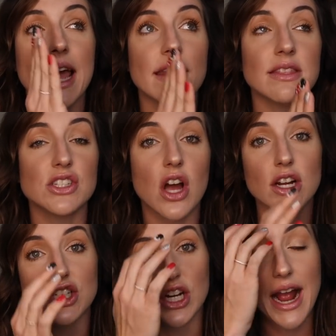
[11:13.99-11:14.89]
And the
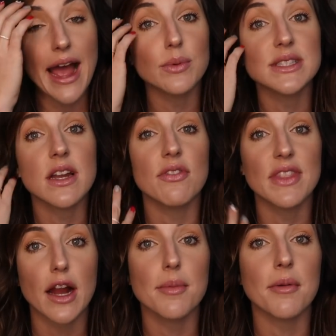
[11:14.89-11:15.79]
doctor, I was not there,